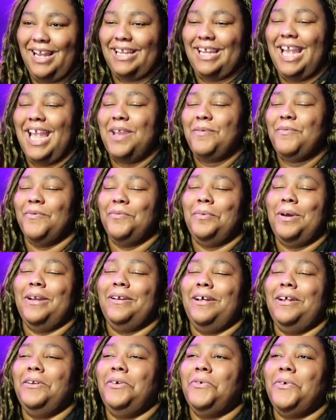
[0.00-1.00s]
I came when my
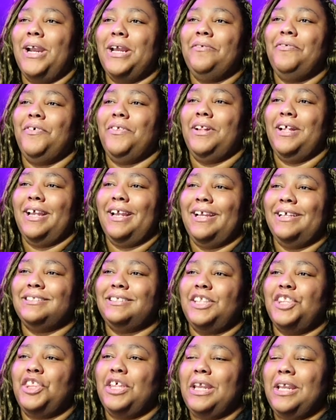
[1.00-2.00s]
ungrateful
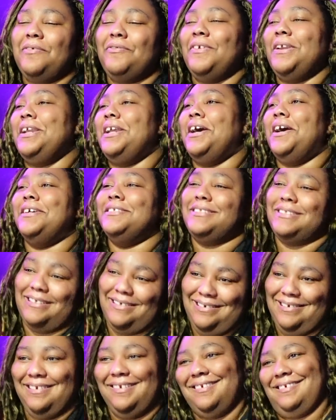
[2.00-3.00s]
ass thieving
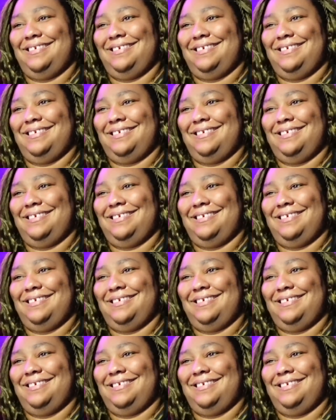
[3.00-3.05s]
cousin